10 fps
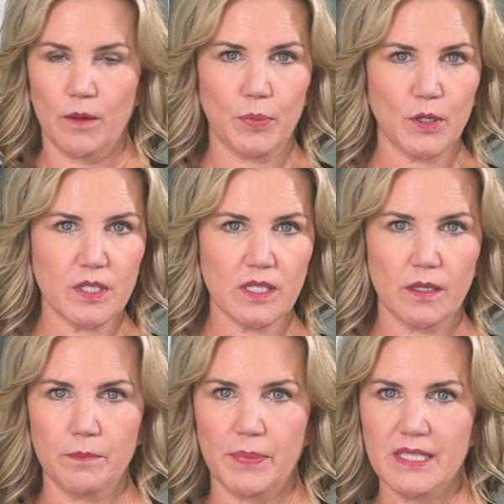
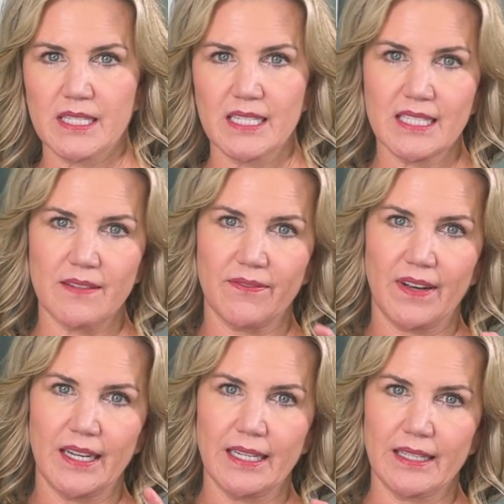personal business and
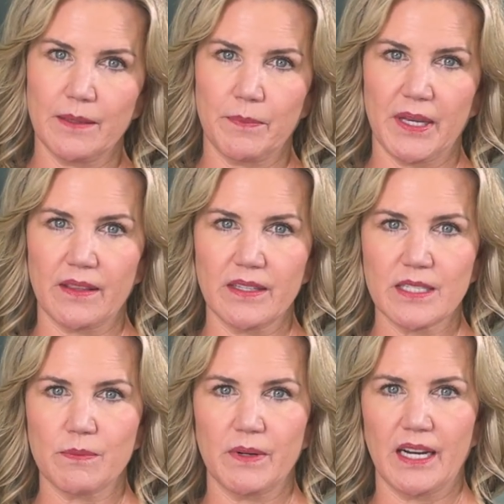finding the
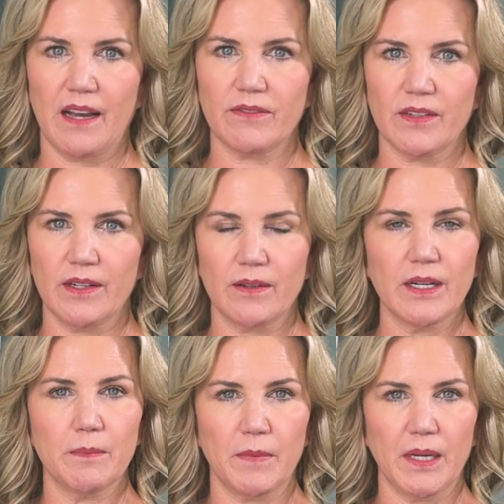balance, whatever
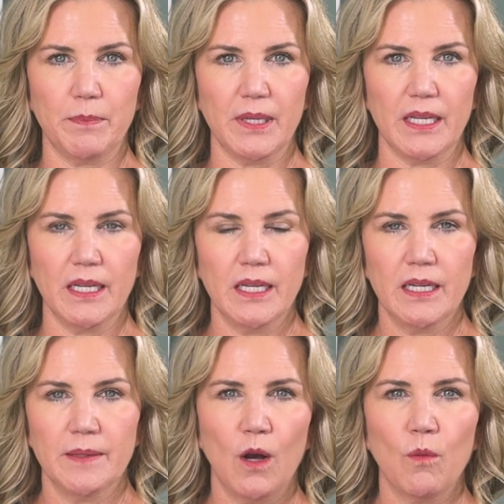it might be.
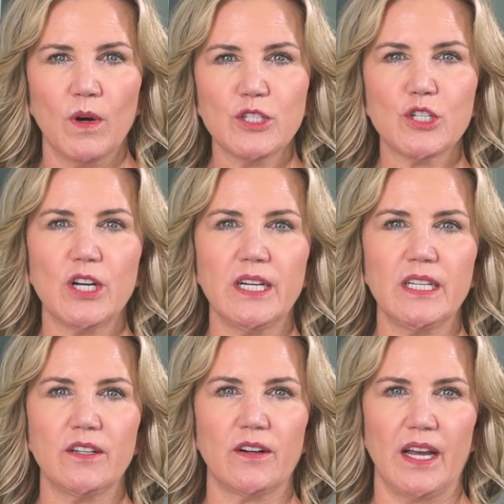What's
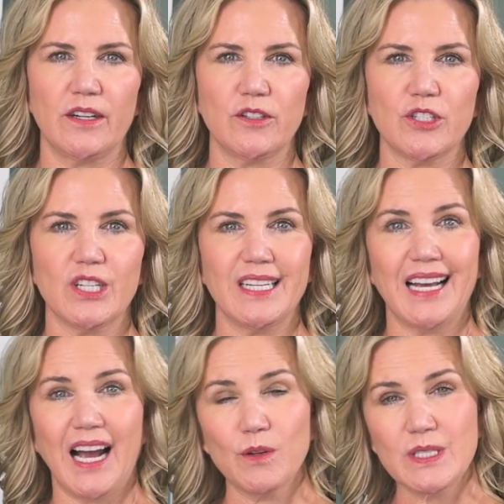draining your energy
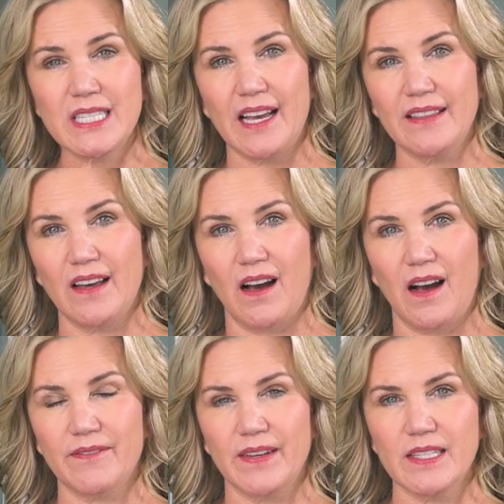outside the
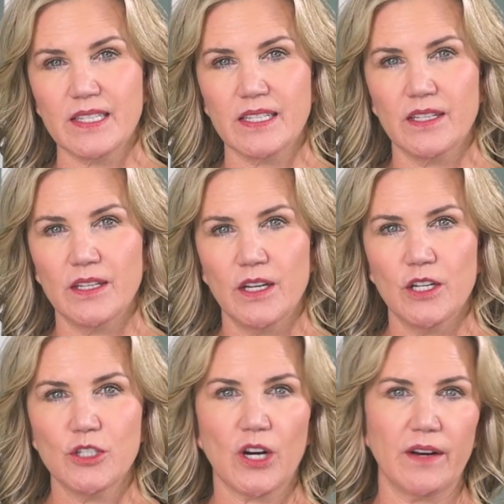office?
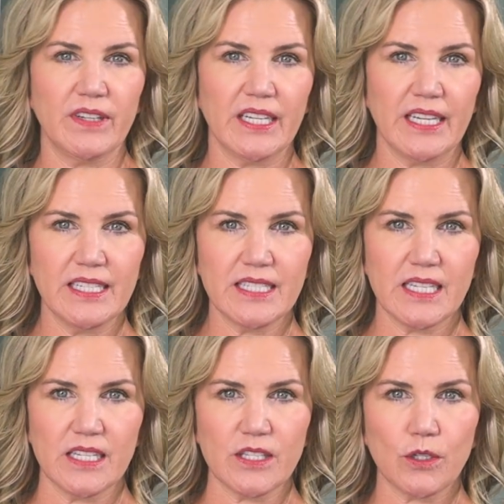Driving kids
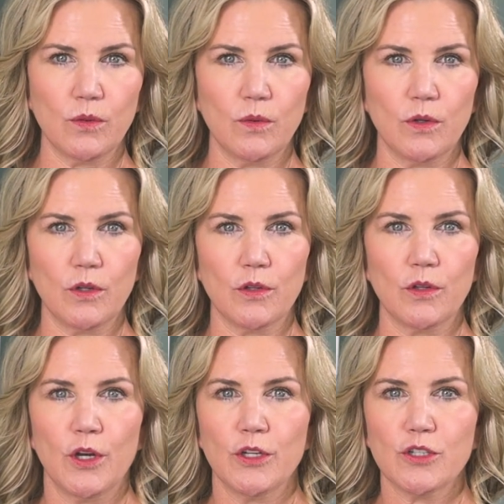to school,
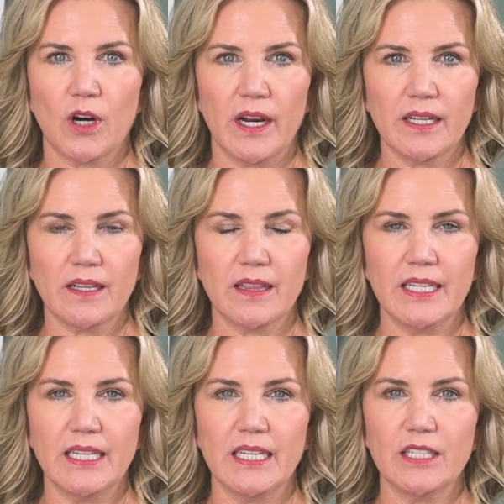dry
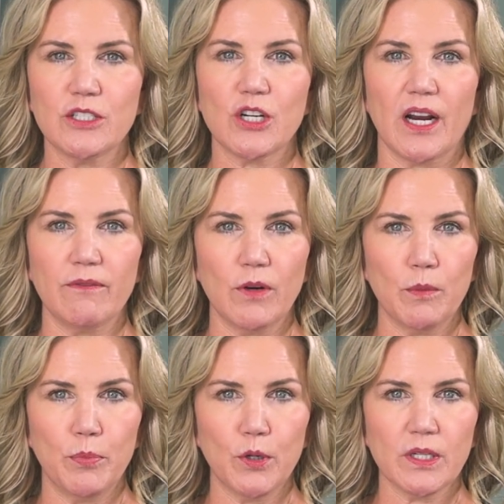cleaning, travel
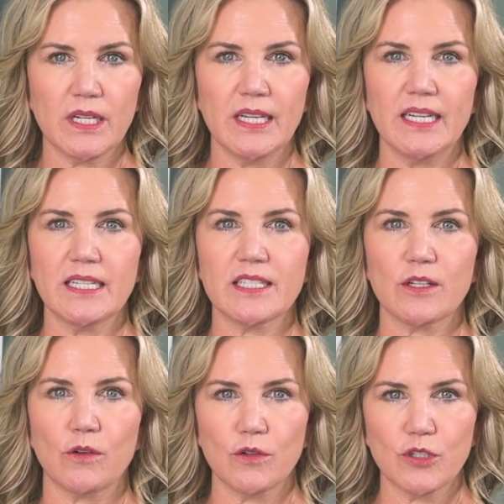bookings,
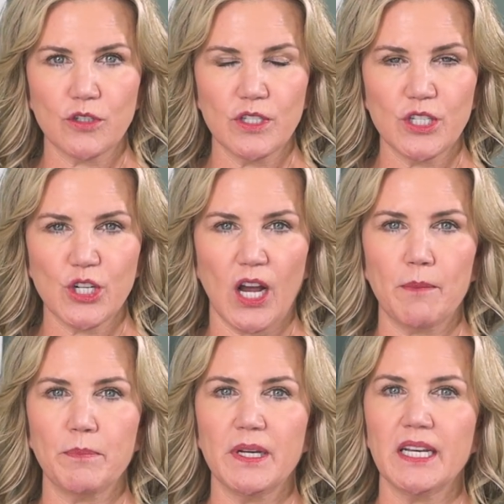grocery
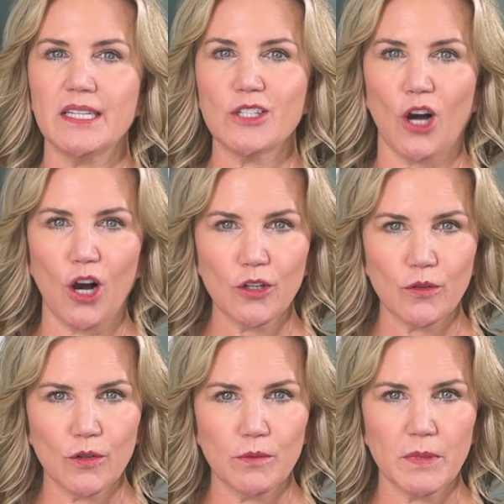shopping, dog
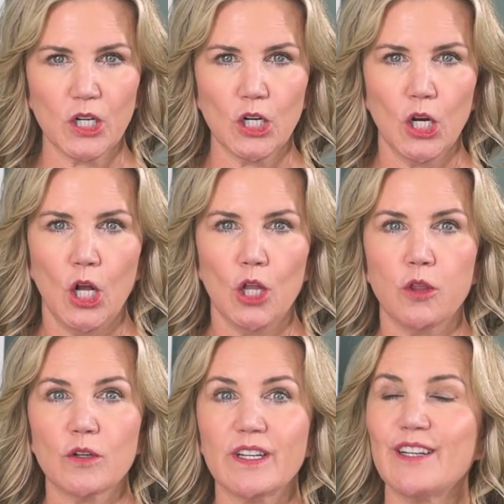groomer,
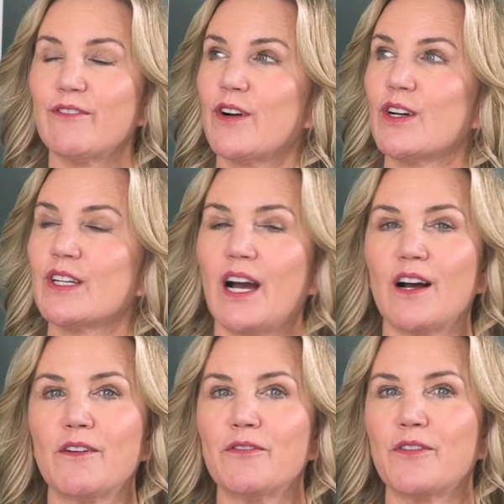looking for a
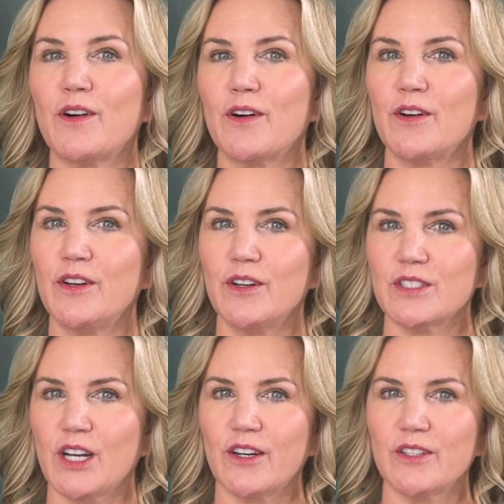car for your
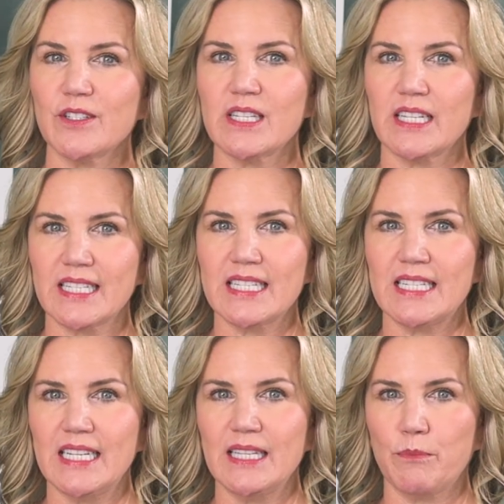daughter's
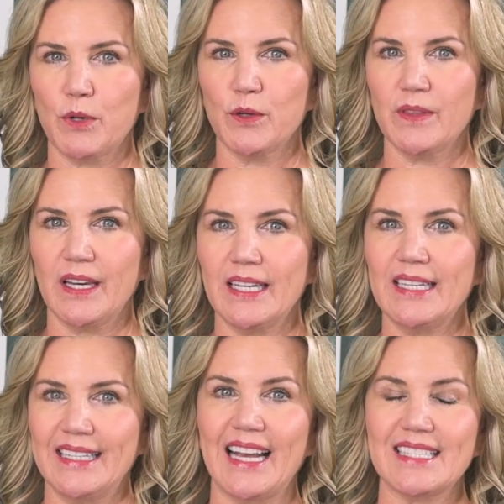16th
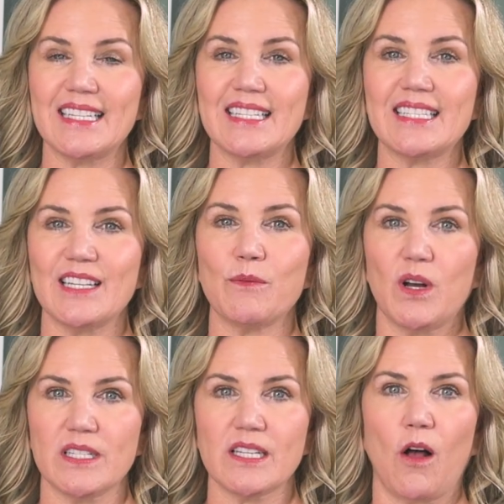birthday. Yes, this
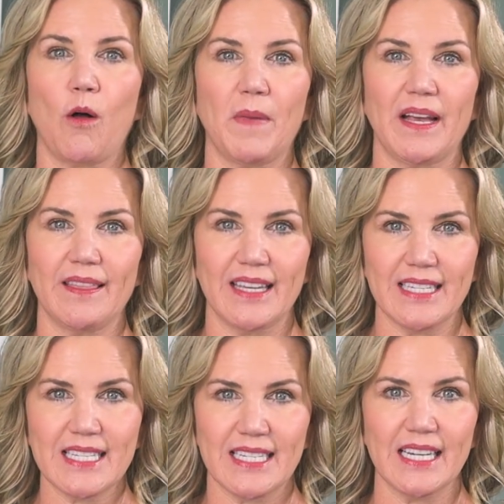was all my
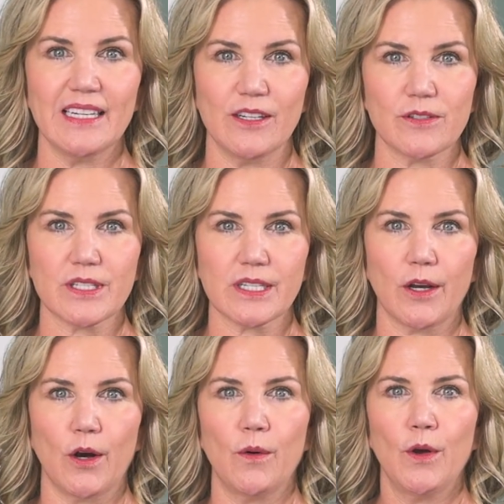list 8 years
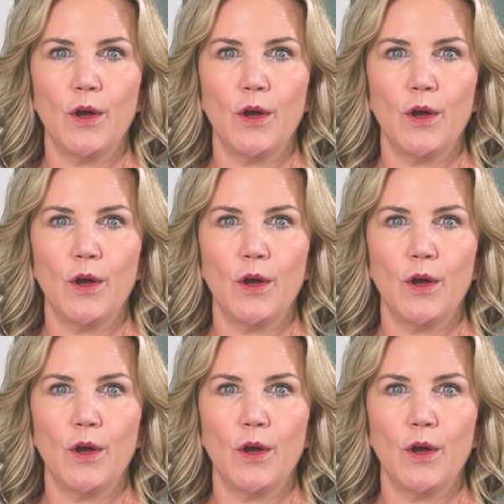ago.